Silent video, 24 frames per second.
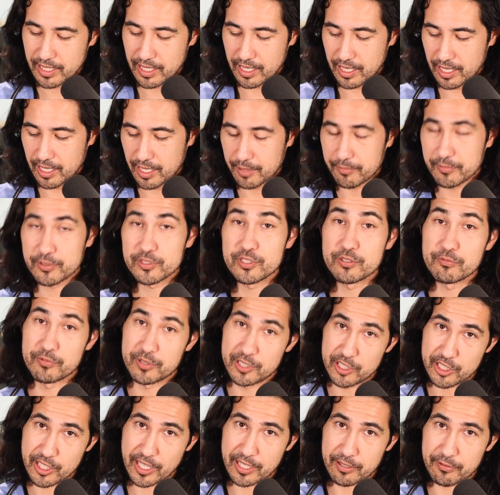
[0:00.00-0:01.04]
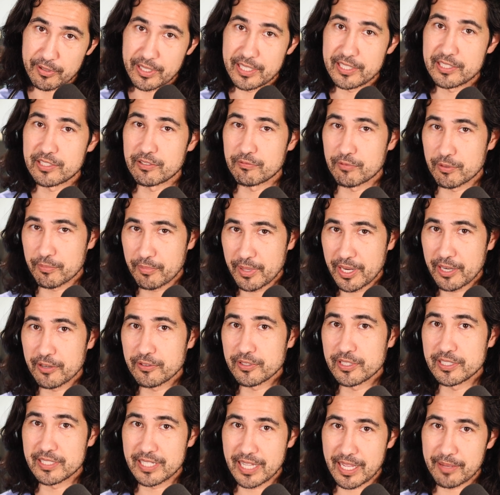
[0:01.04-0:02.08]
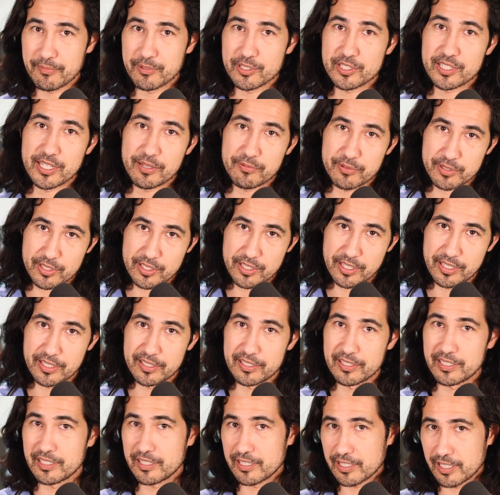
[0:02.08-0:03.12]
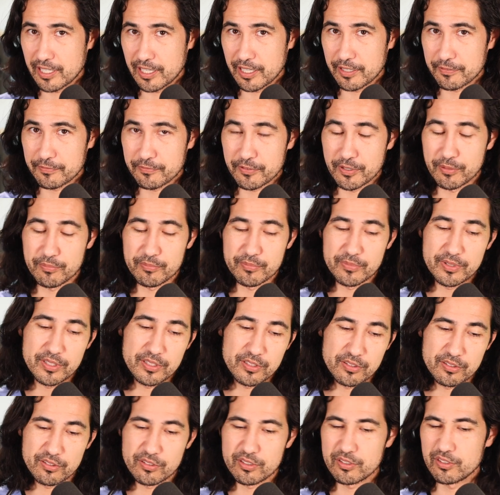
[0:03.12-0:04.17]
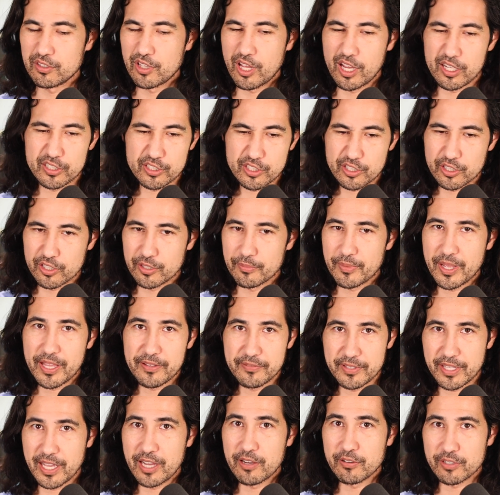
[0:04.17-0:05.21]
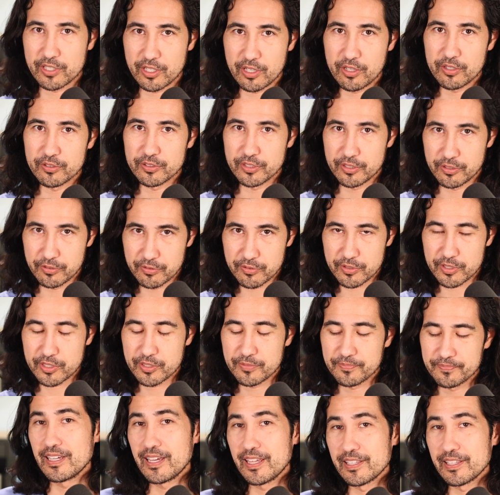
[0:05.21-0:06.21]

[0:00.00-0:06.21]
regenerate, to repair the damage that was done from long-term heavy alcohol use.